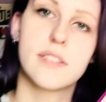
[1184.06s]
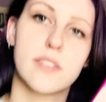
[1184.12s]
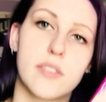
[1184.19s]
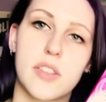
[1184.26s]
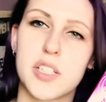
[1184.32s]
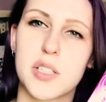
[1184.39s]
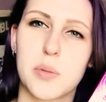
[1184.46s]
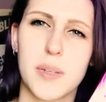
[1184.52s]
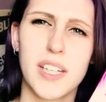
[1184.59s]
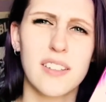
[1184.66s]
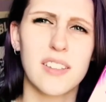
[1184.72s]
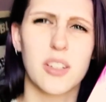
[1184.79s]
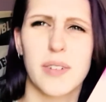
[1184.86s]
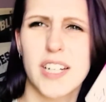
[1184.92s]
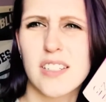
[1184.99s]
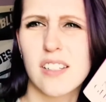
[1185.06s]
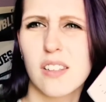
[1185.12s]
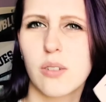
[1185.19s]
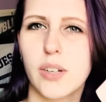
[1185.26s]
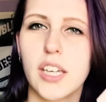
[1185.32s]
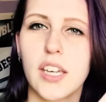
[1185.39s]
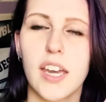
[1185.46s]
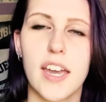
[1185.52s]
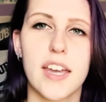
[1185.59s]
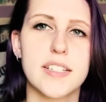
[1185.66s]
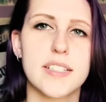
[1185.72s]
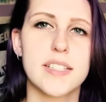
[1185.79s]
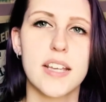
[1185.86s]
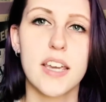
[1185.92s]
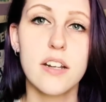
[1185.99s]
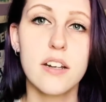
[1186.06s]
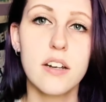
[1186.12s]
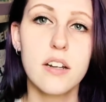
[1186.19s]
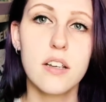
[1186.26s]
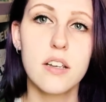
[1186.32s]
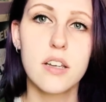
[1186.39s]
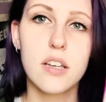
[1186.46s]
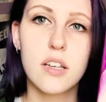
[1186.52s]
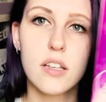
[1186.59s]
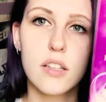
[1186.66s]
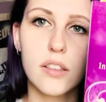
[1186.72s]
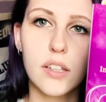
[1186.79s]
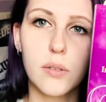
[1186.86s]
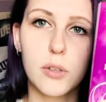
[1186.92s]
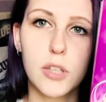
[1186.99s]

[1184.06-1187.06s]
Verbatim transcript: this week, the rest of the week. It's In the